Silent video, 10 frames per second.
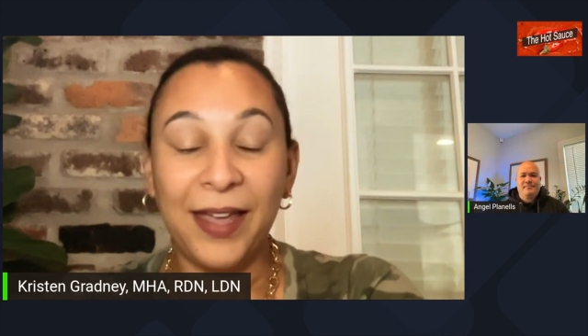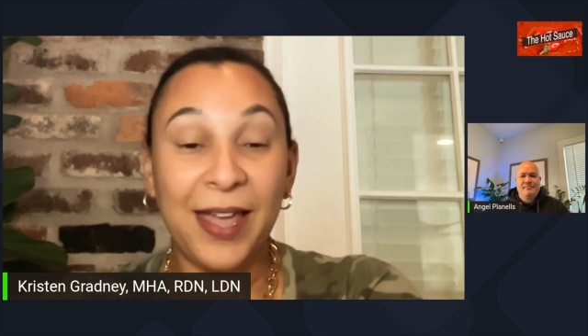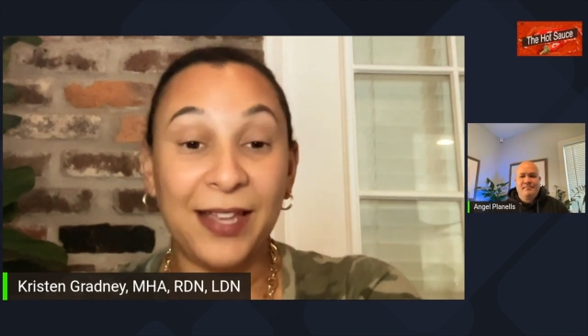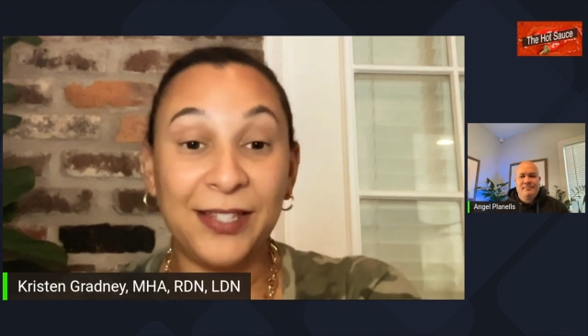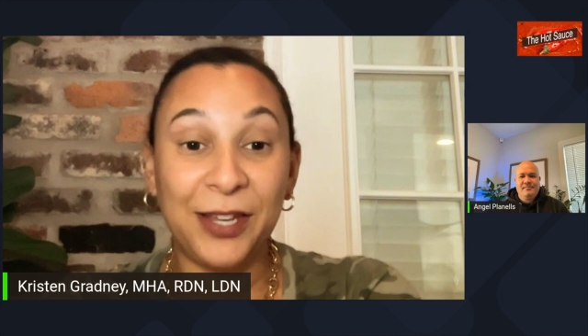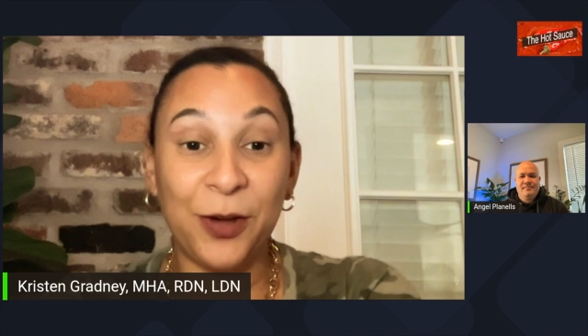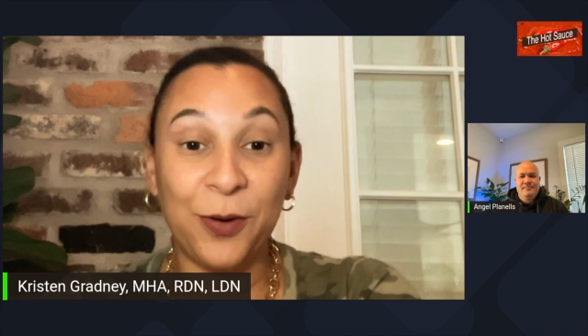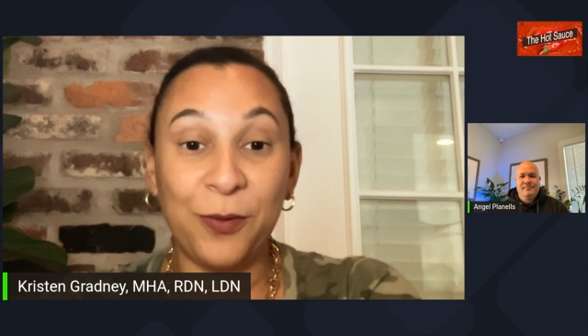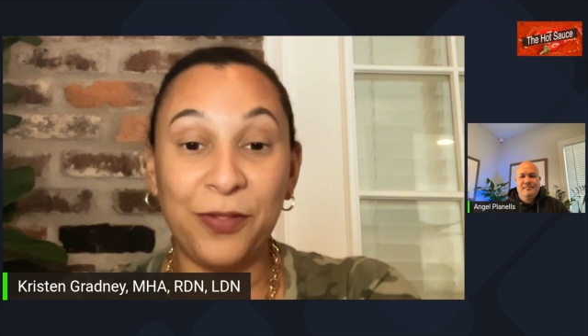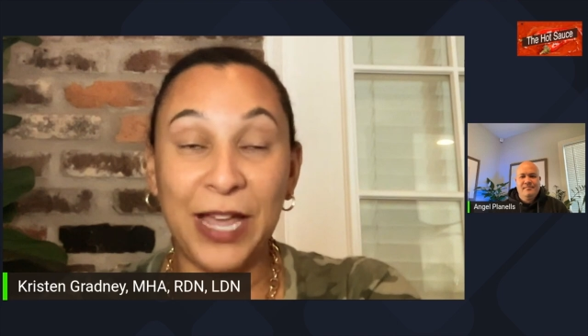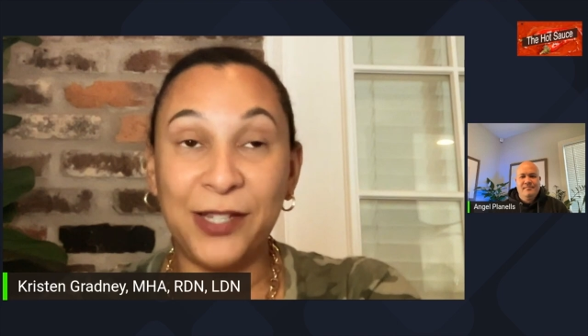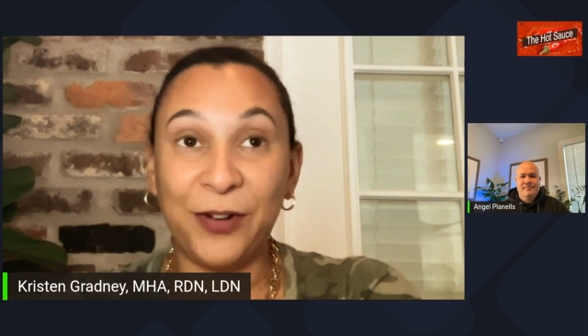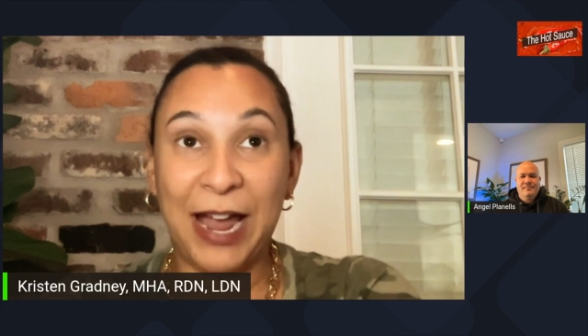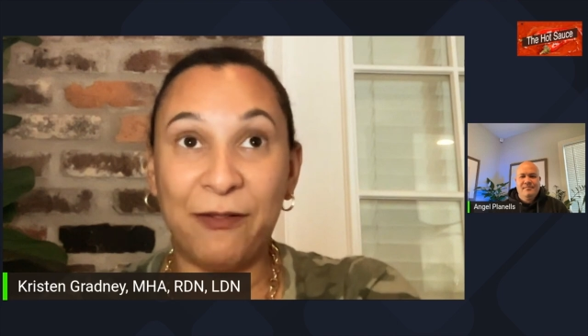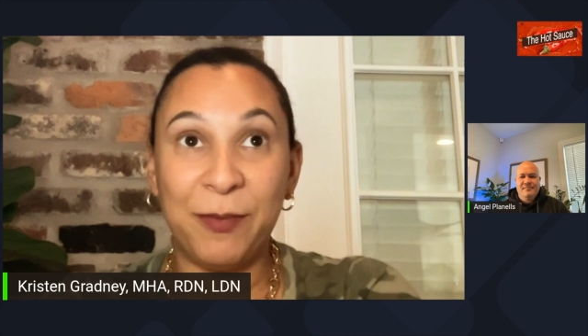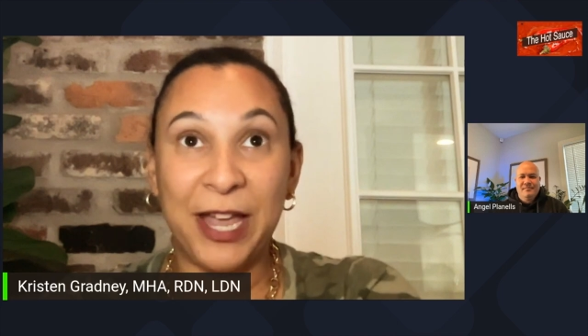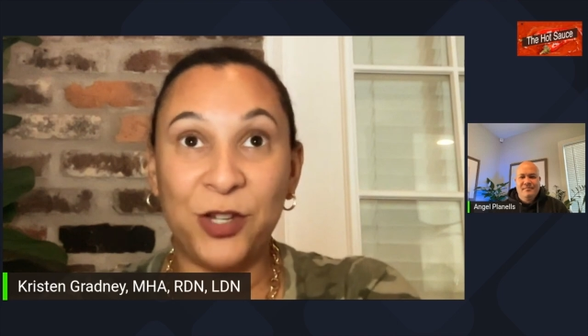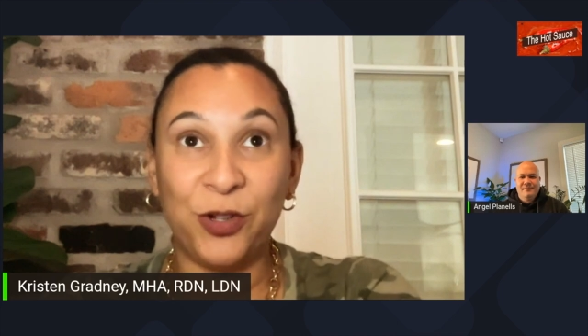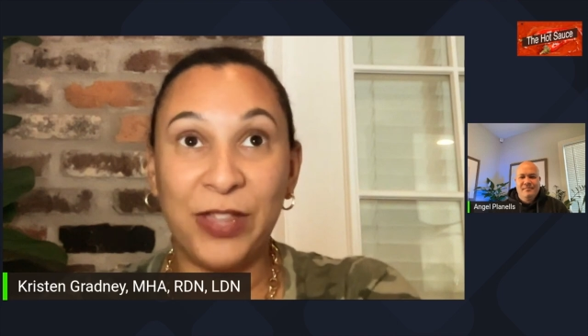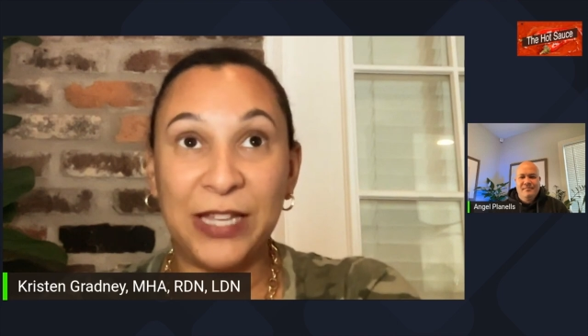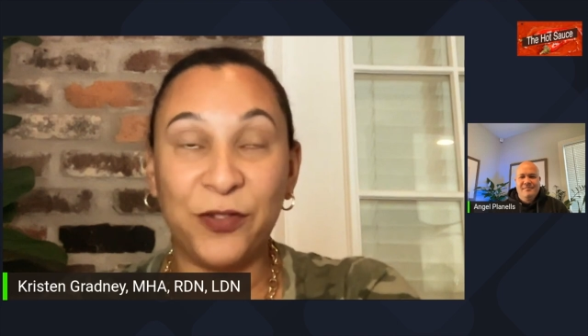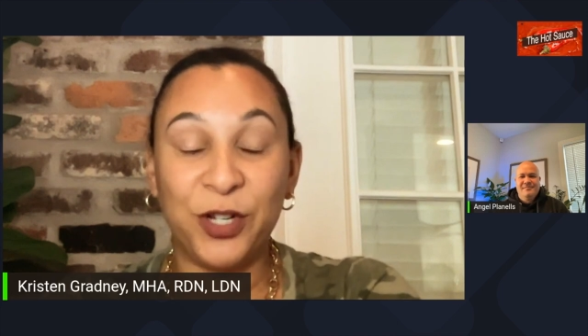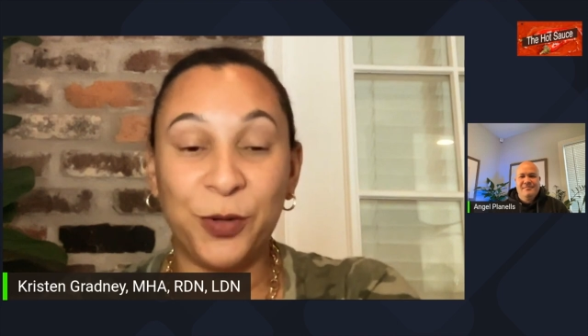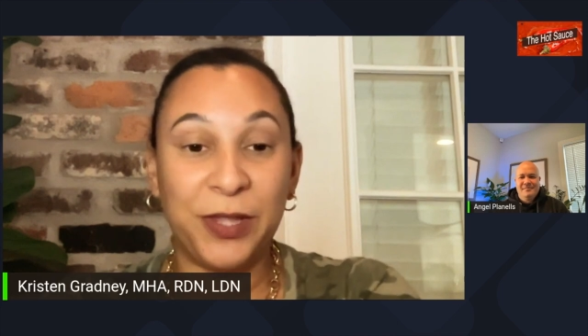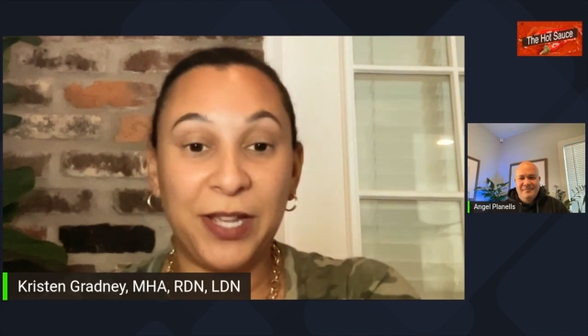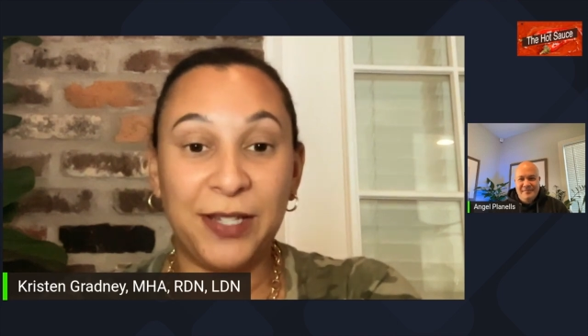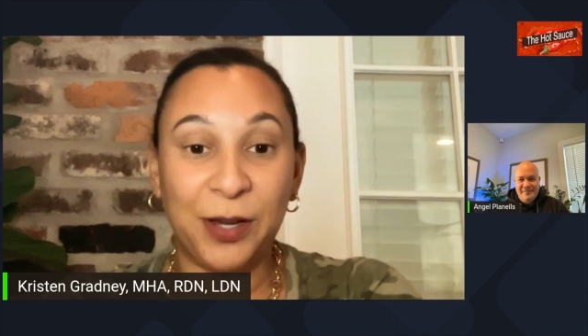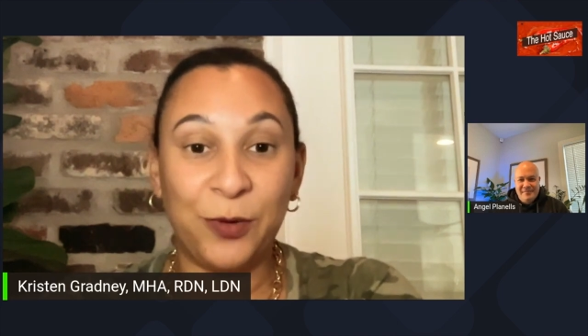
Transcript: Yeah, so thanks for having me, Angel, and thanks for doing this.